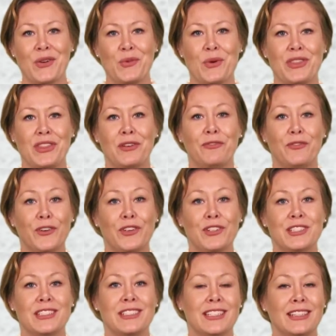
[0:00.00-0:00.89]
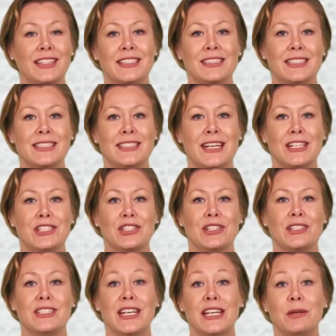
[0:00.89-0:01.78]
With the first
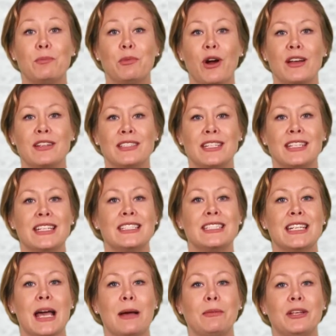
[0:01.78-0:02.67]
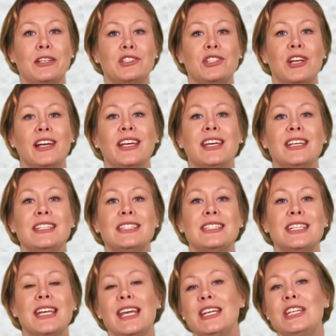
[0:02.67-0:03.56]
solicitation, Dick Bronson established a
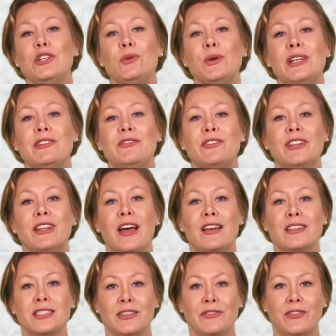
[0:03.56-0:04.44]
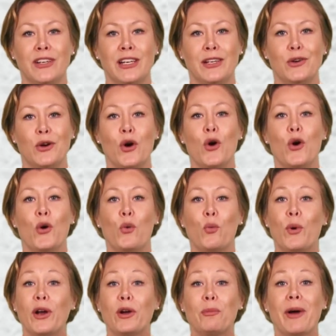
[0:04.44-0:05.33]
continuing philosophy
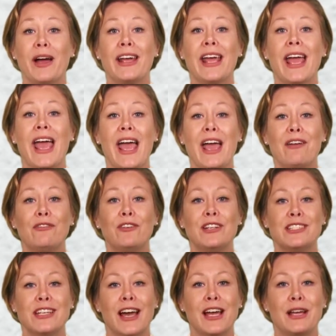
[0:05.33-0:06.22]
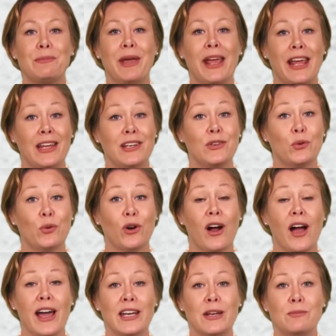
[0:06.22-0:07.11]
whereby every dime and
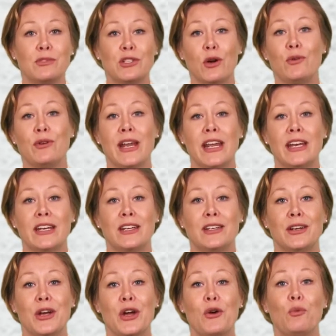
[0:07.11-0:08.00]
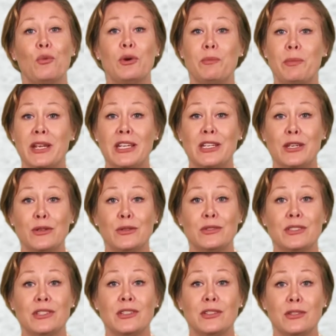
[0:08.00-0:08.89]
or item donated would be
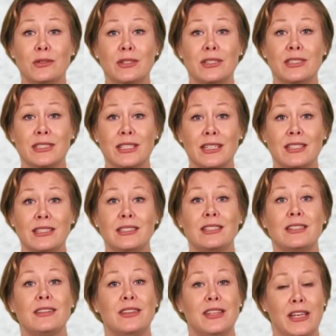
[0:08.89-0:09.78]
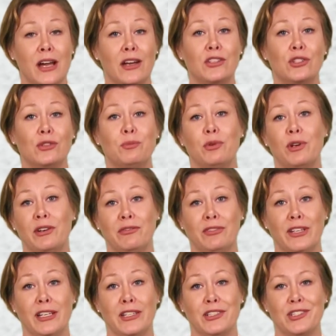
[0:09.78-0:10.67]
used to assist the
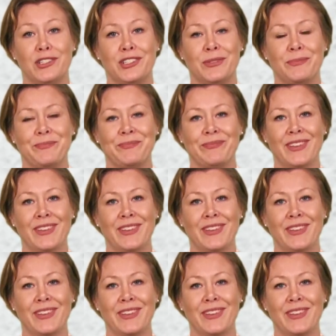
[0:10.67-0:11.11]
underprivileged.